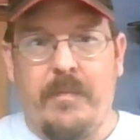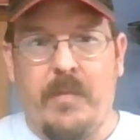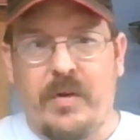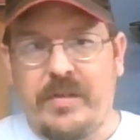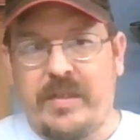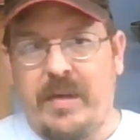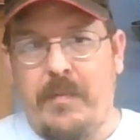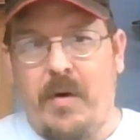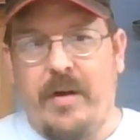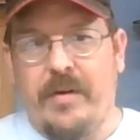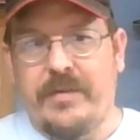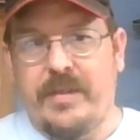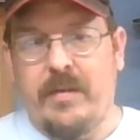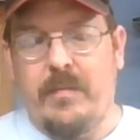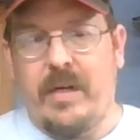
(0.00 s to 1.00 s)
mostly
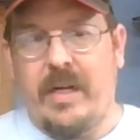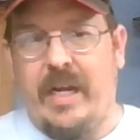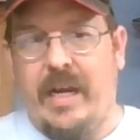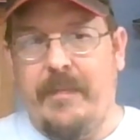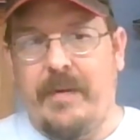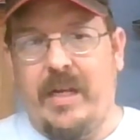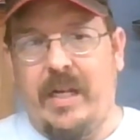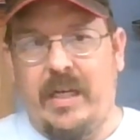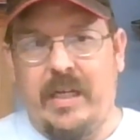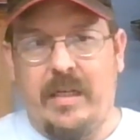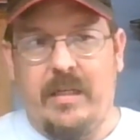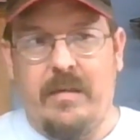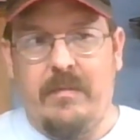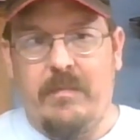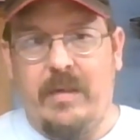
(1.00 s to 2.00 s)
balsa, but I am getting
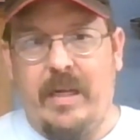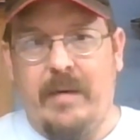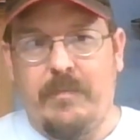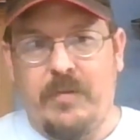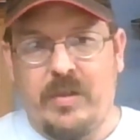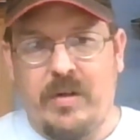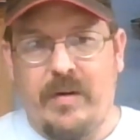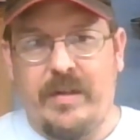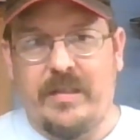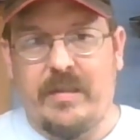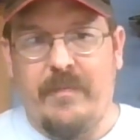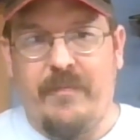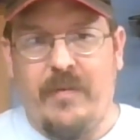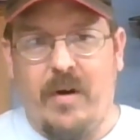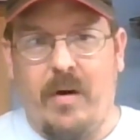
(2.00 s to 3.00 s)
in and showing
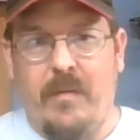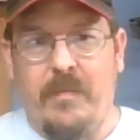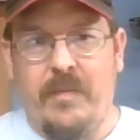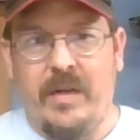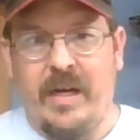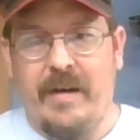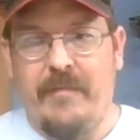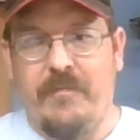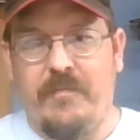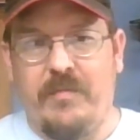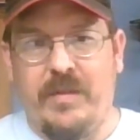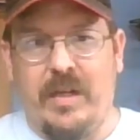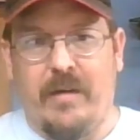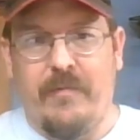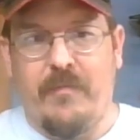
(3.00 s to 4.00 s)
some foam. I've
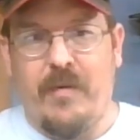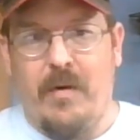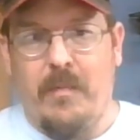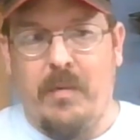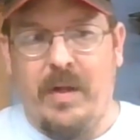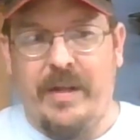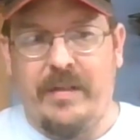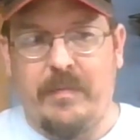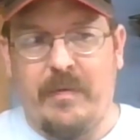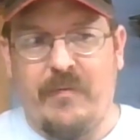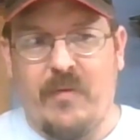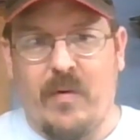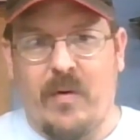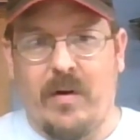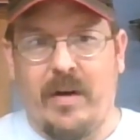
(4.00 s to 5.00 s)
done foam planes
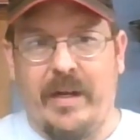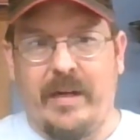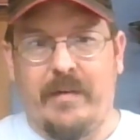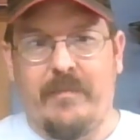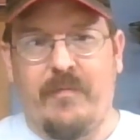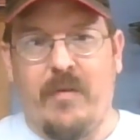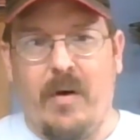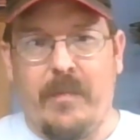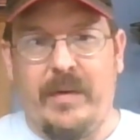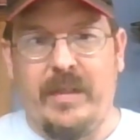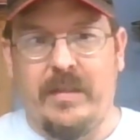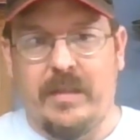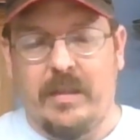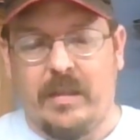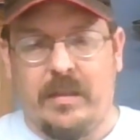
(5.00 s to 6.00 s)
before, like
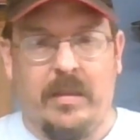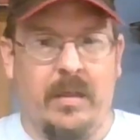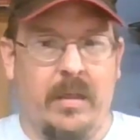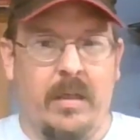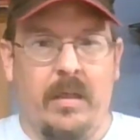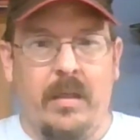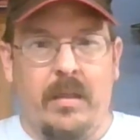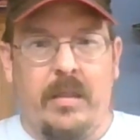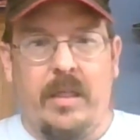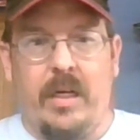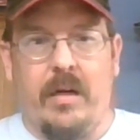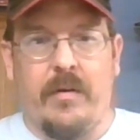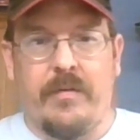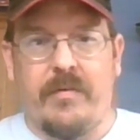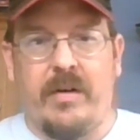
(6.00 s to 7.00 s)
foamies and
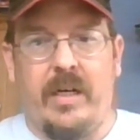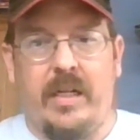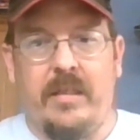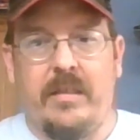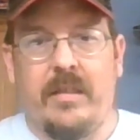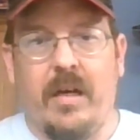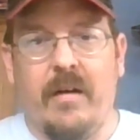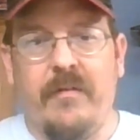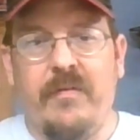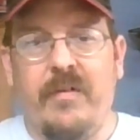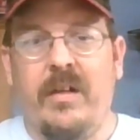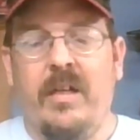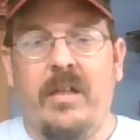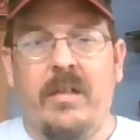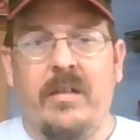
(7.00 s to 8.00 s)
3D stuff.
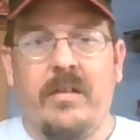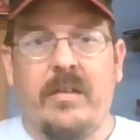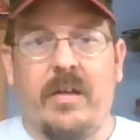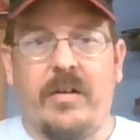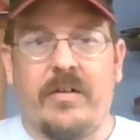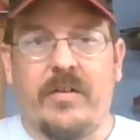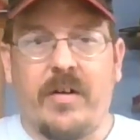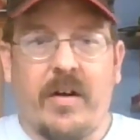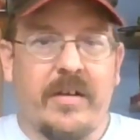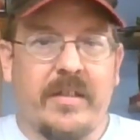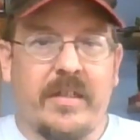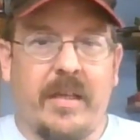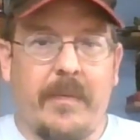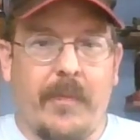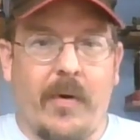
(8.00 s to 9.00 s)
So you're starting to
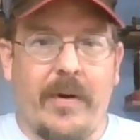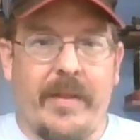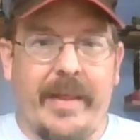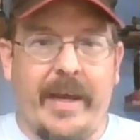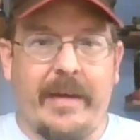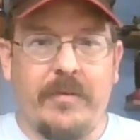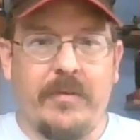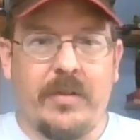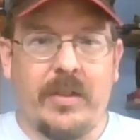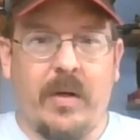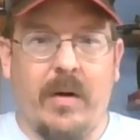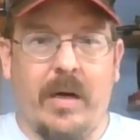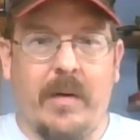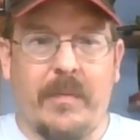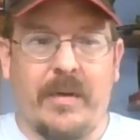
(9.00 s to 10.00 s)
see more of that
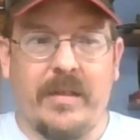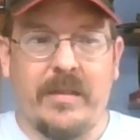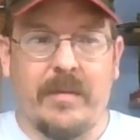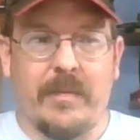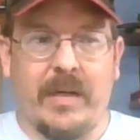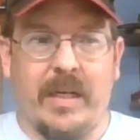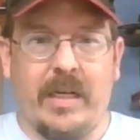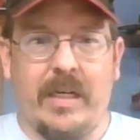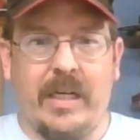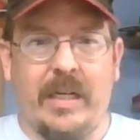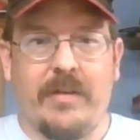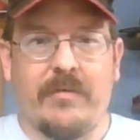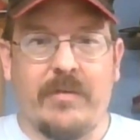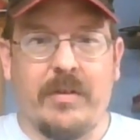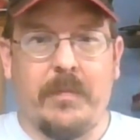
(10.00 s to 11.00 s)
show up because I'm getting an
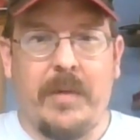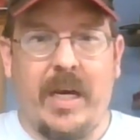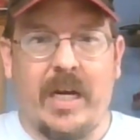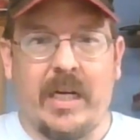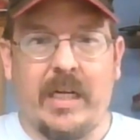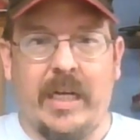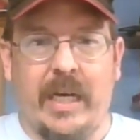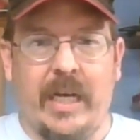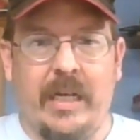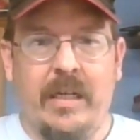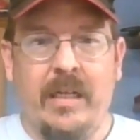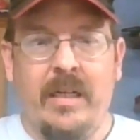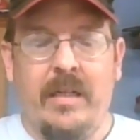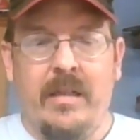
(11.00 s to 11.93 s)
interest back in that.